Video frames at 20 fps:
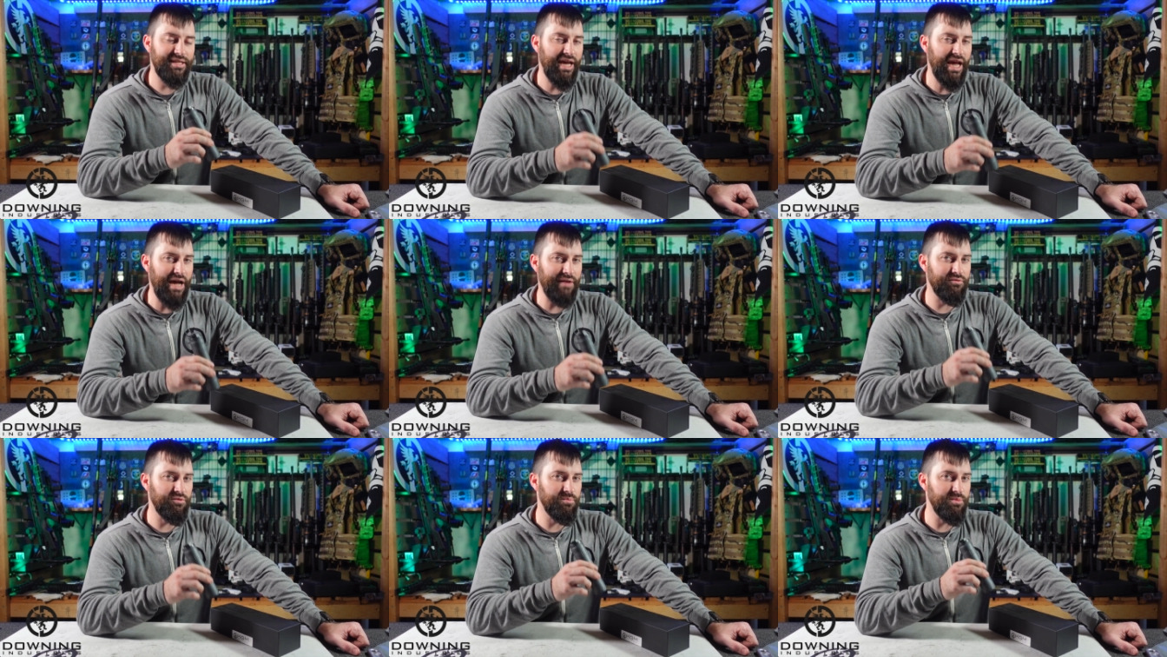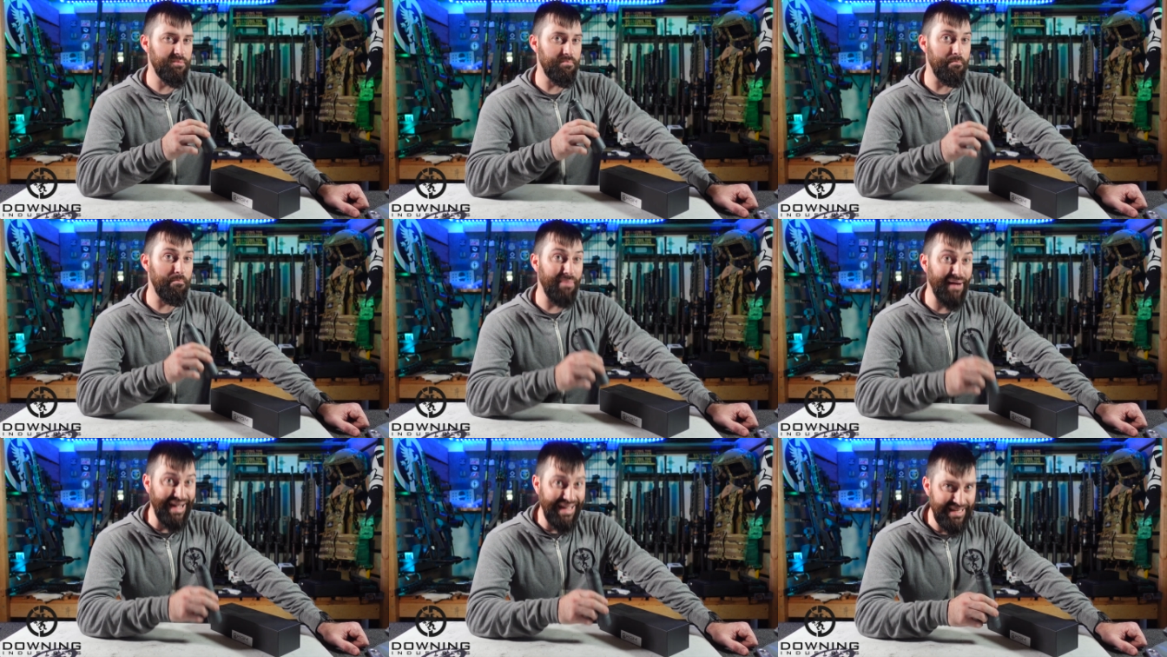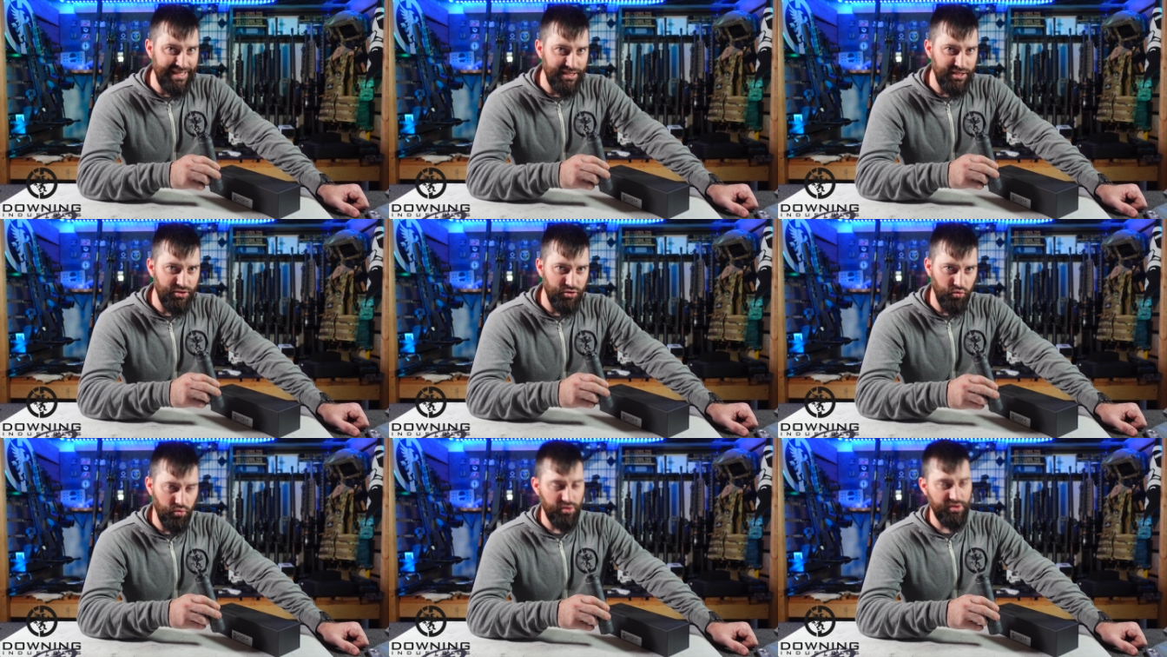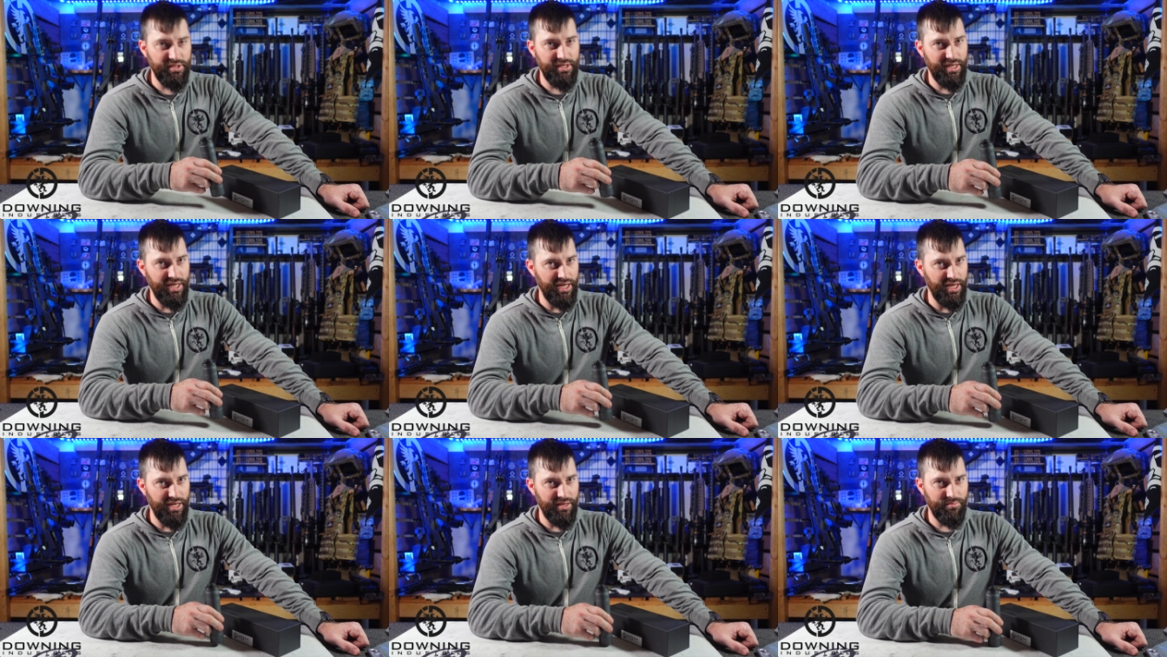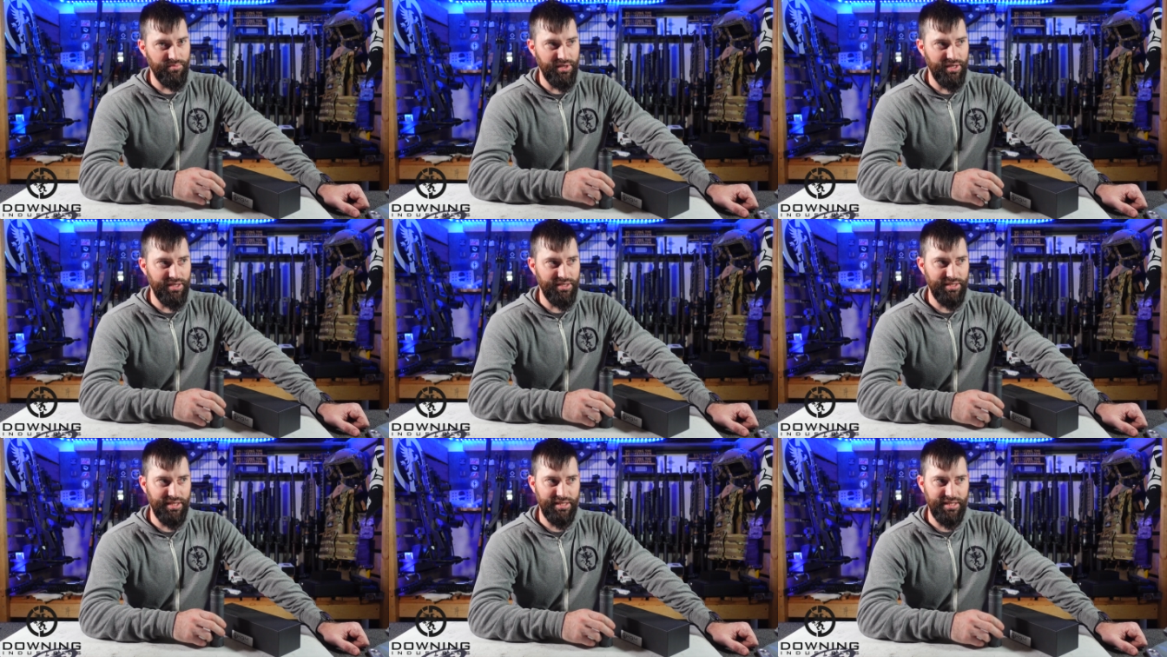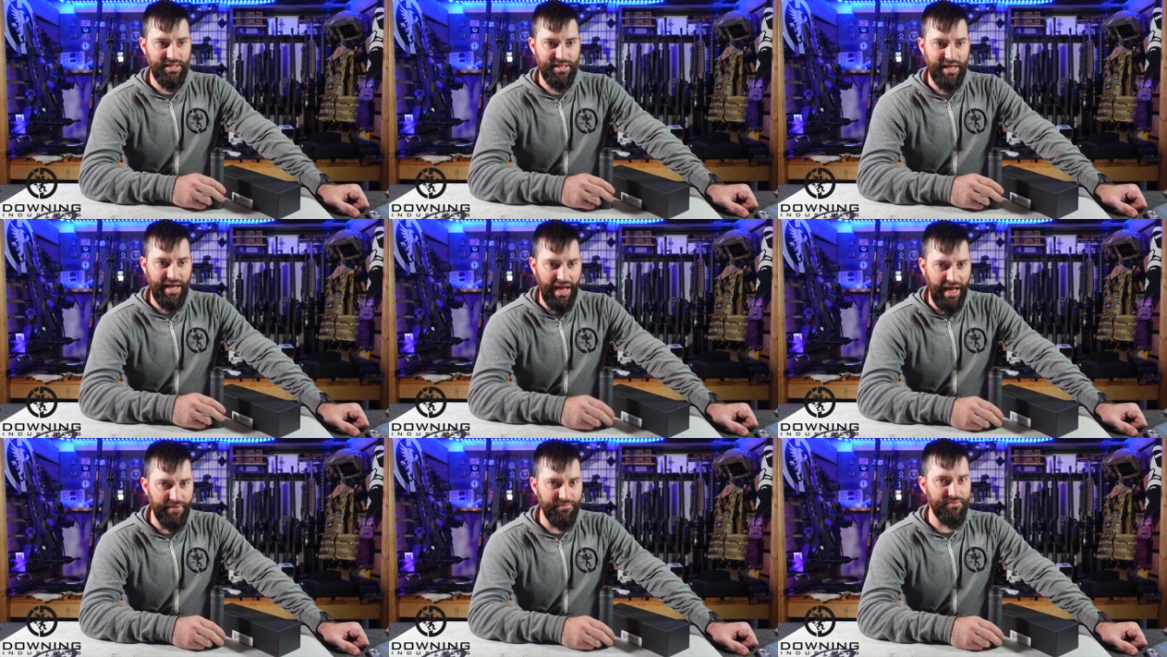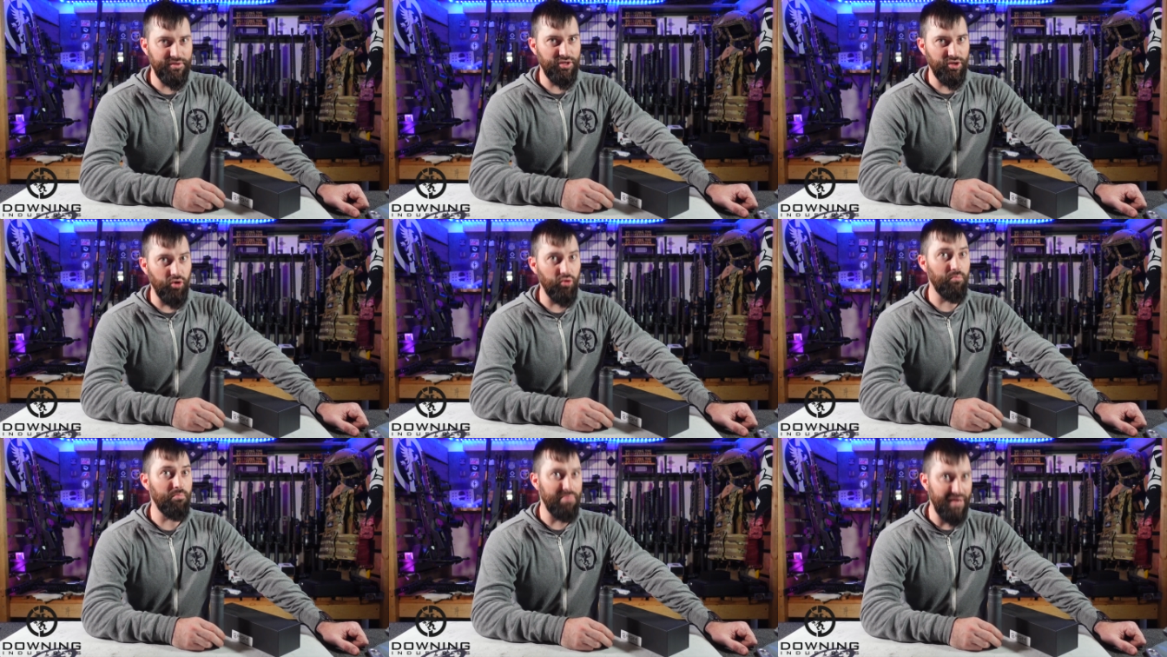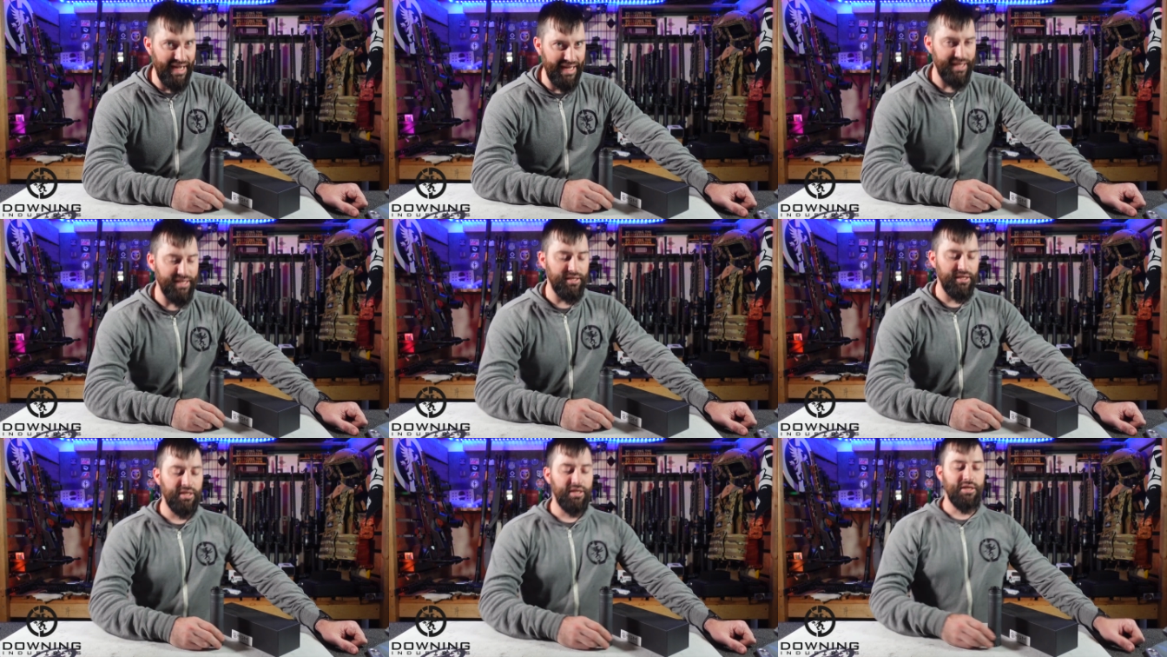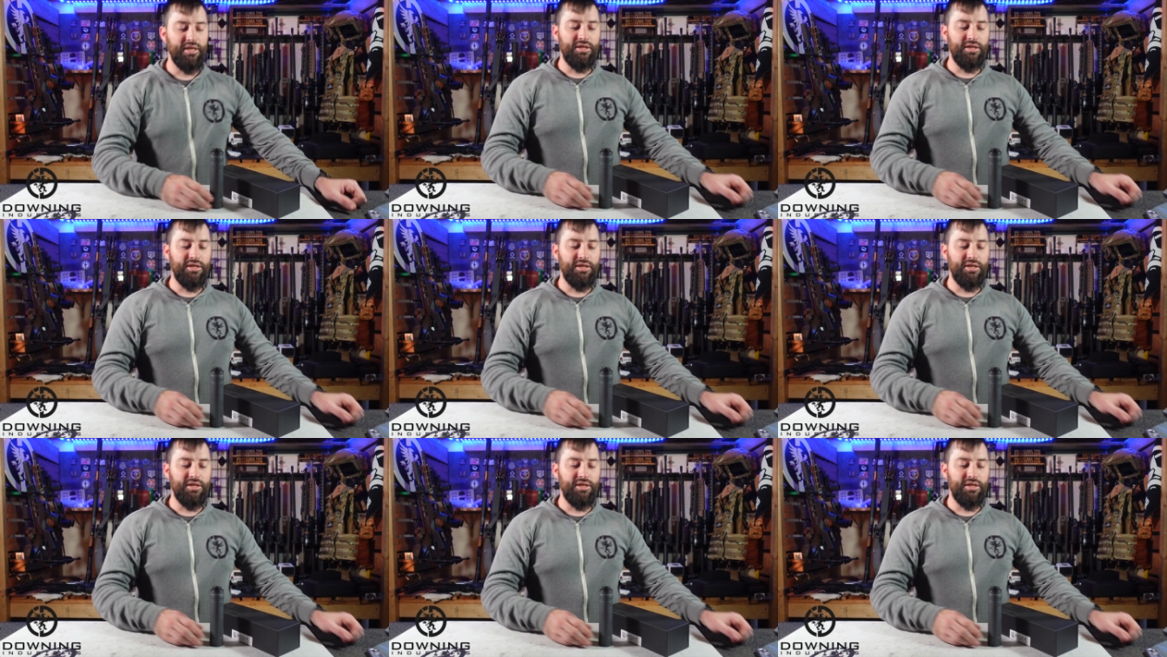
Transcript: to have to be biased towards the can because I didn't have to go buy it.